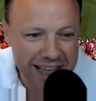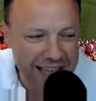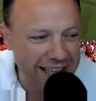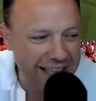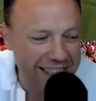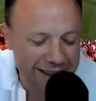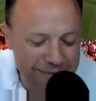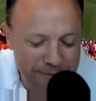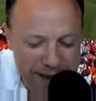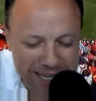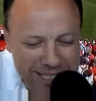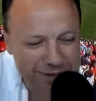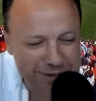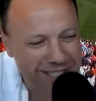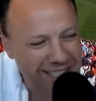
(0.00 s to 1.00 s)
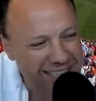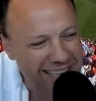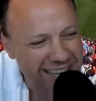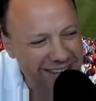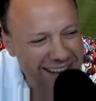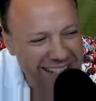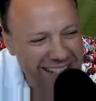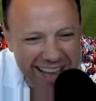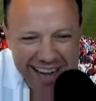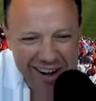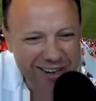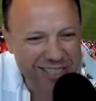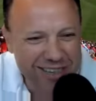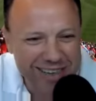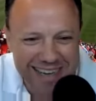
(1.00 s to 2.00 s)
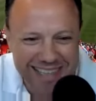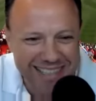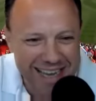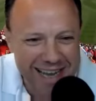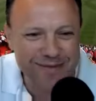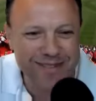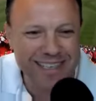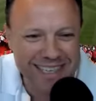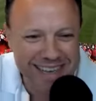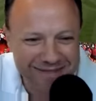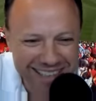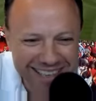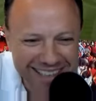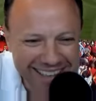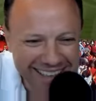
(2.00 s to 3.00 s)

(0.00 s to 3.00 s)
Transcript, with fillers: And the pitcher was looking at me like, aren't you going to tell me something?